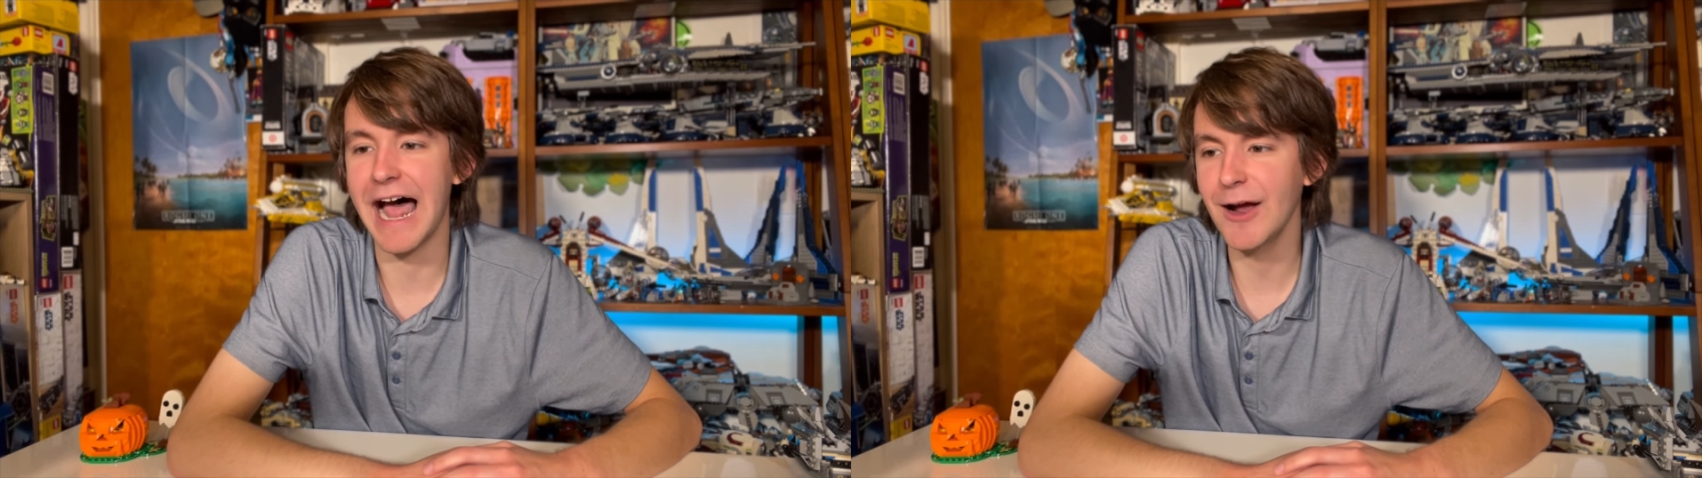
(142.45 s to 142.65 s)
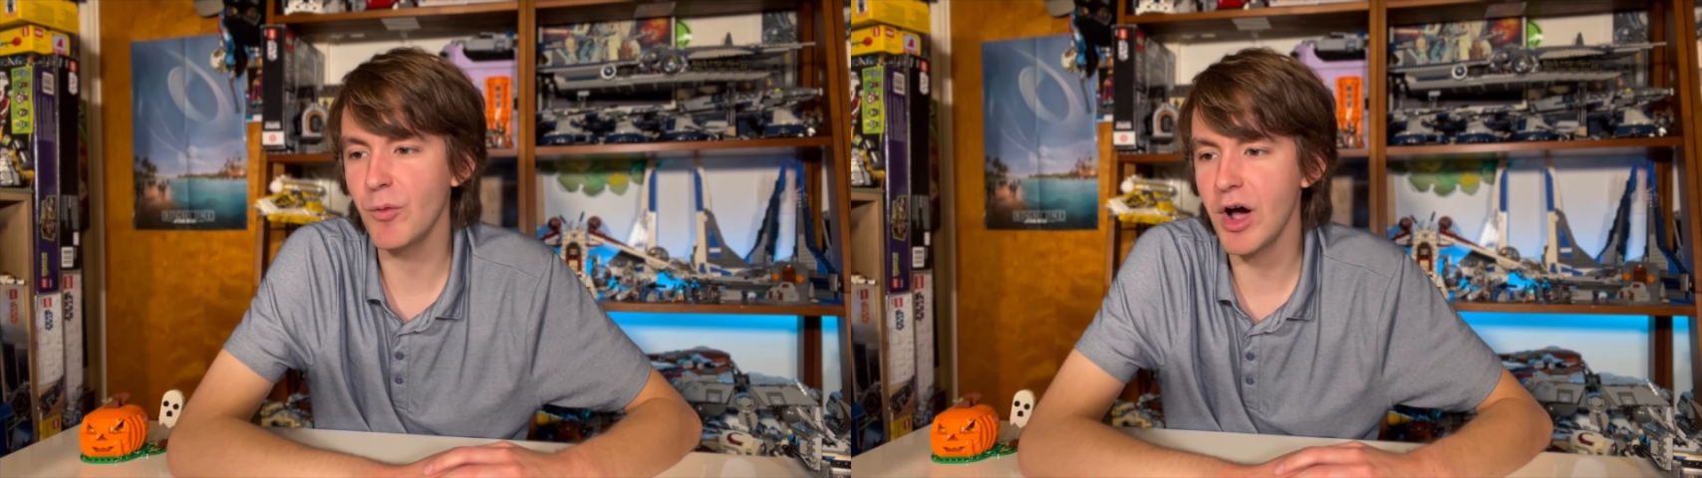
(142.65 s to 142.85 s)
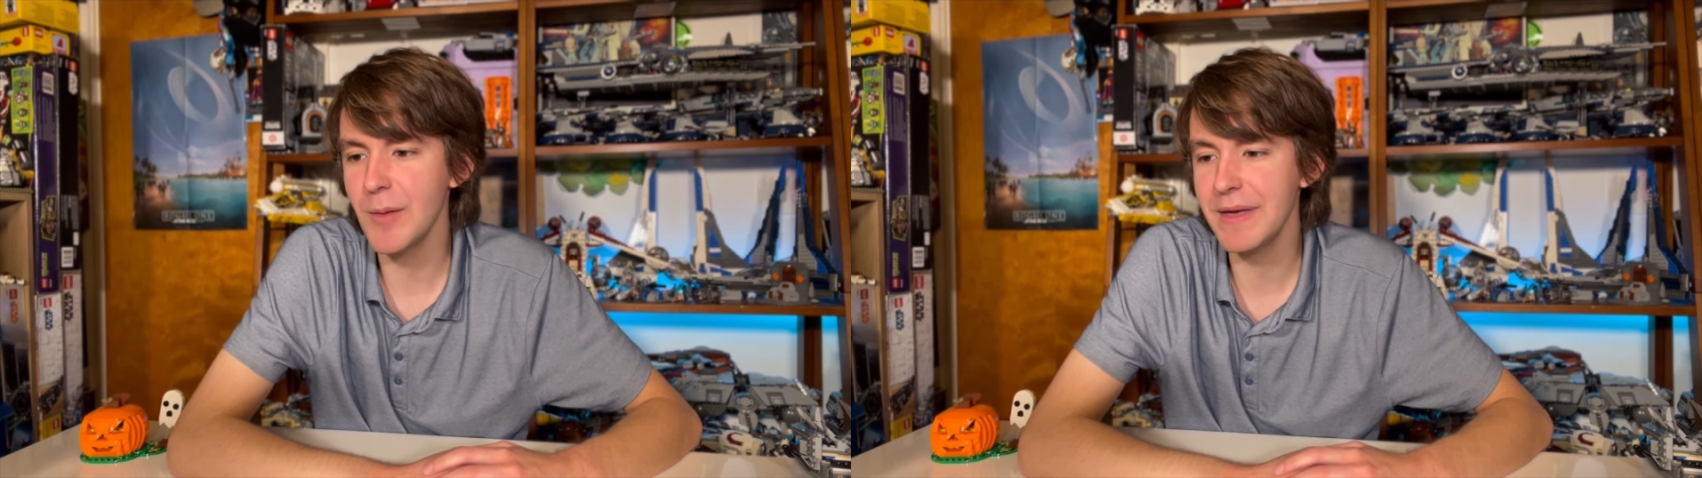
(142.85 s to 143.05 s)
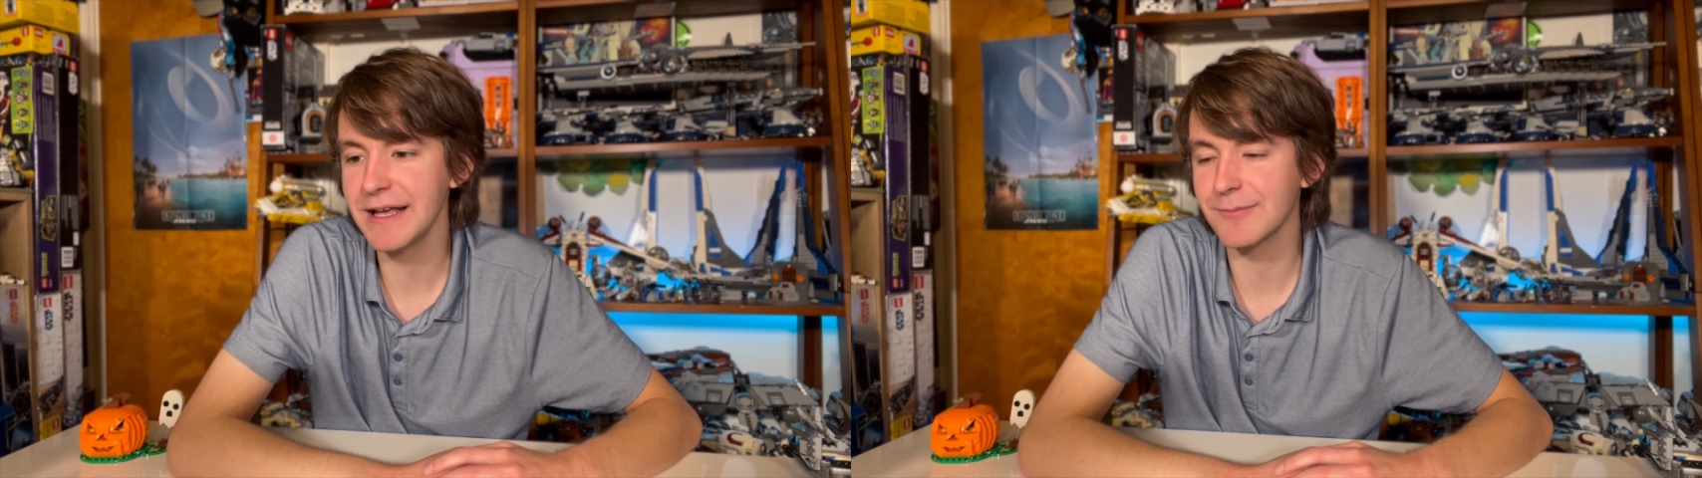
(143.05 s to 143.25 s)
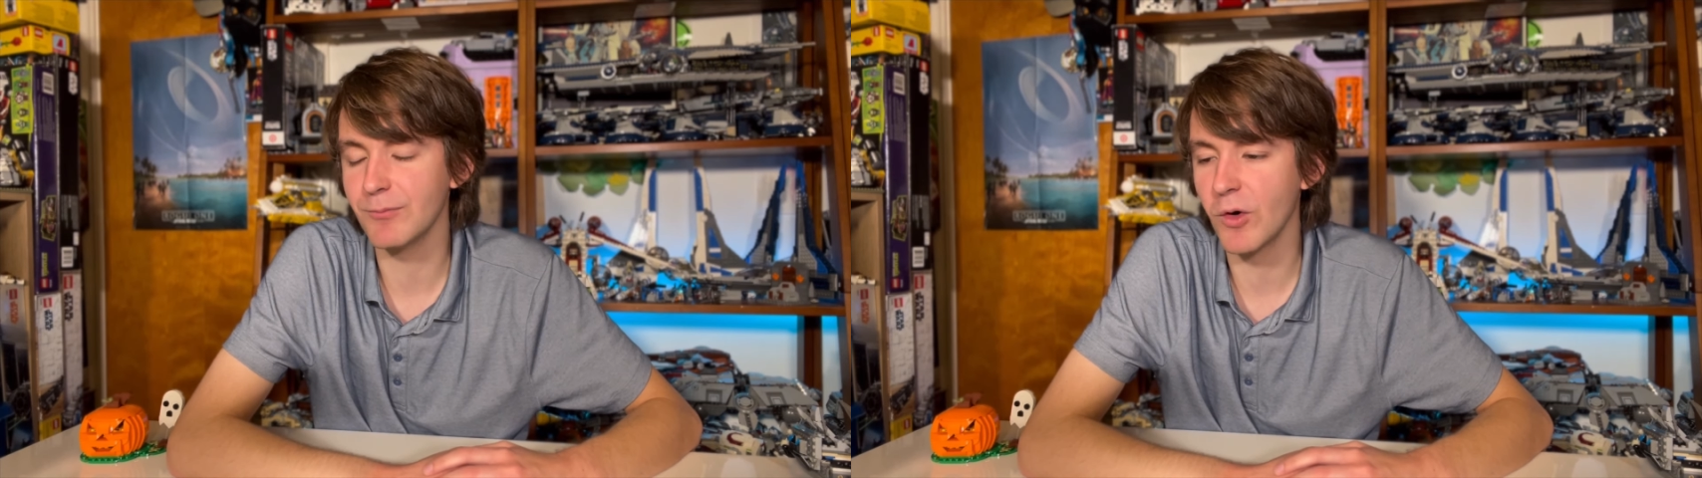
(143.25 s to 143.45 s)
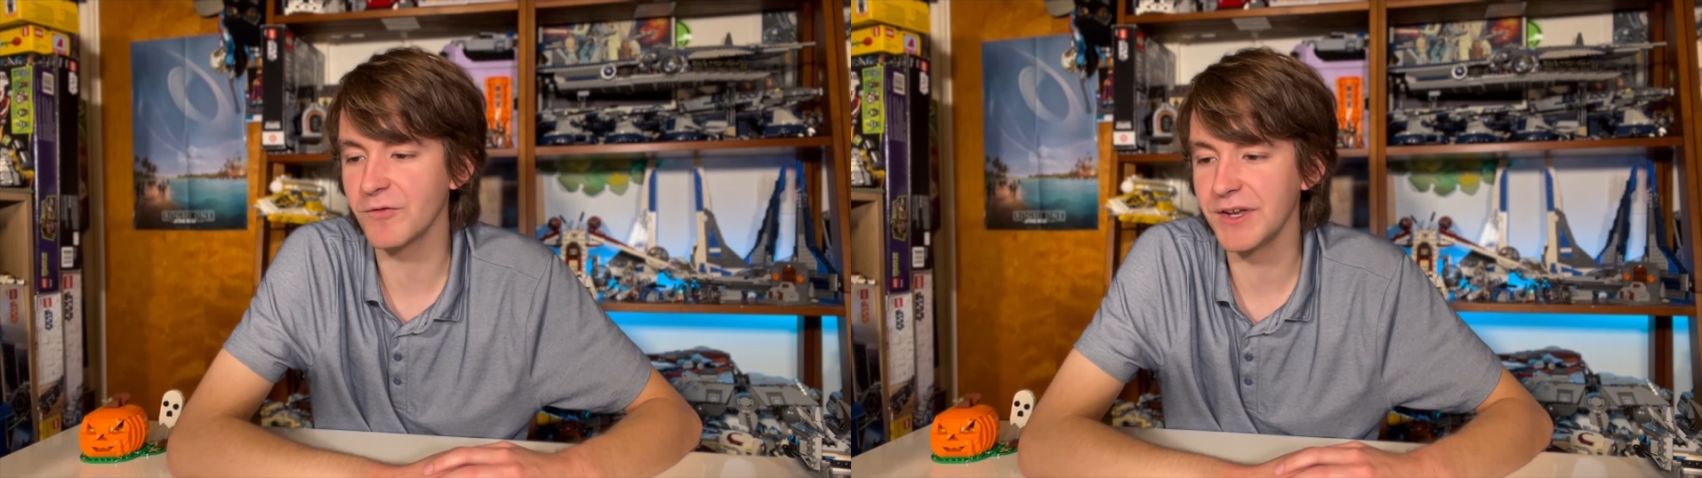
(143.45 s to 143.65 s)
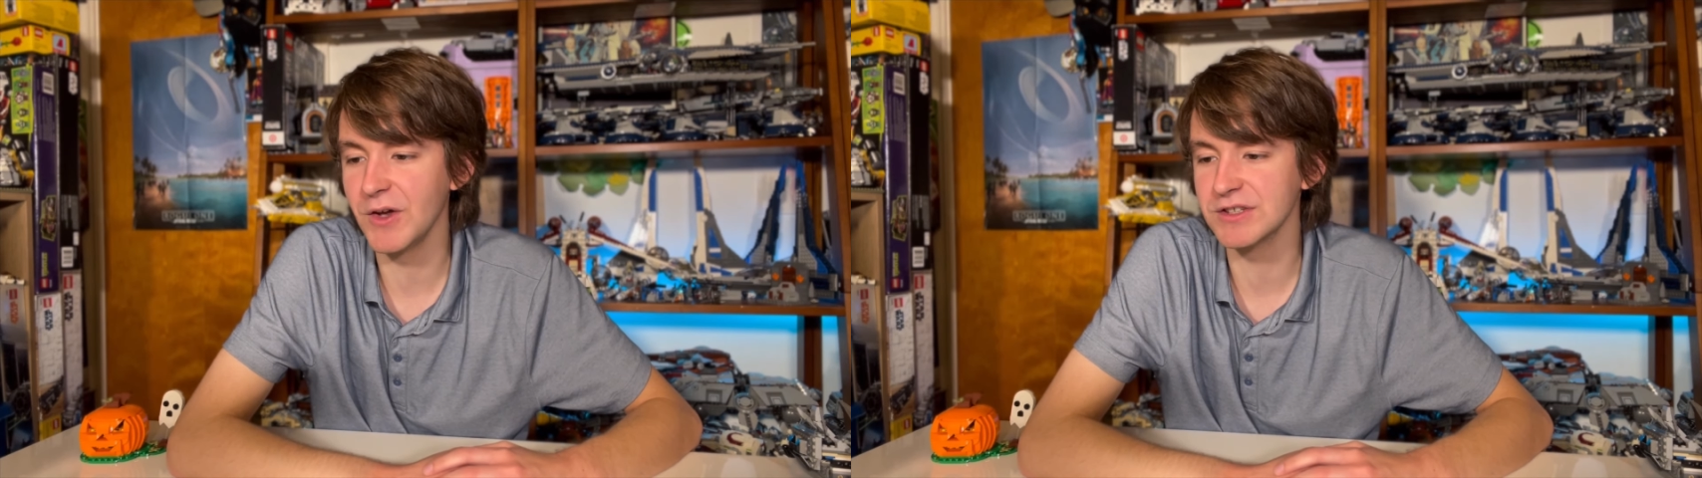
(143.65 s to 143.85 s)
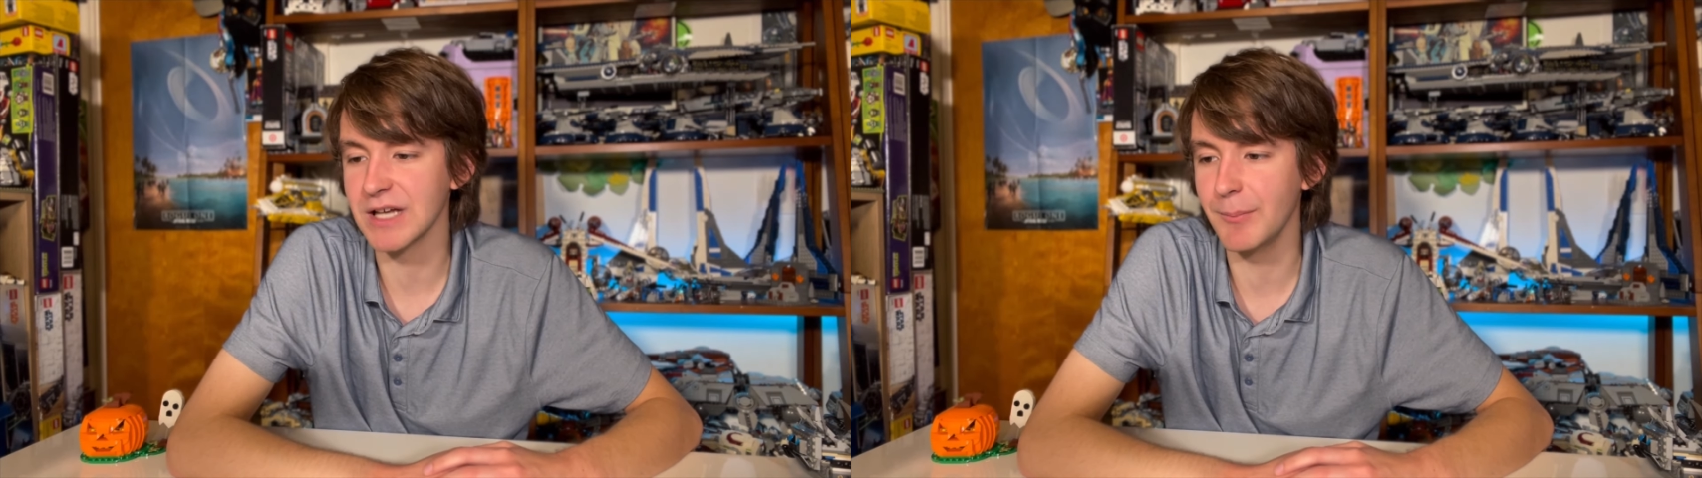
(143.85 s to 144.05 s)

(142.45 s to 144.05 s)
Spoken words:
I want to make more videos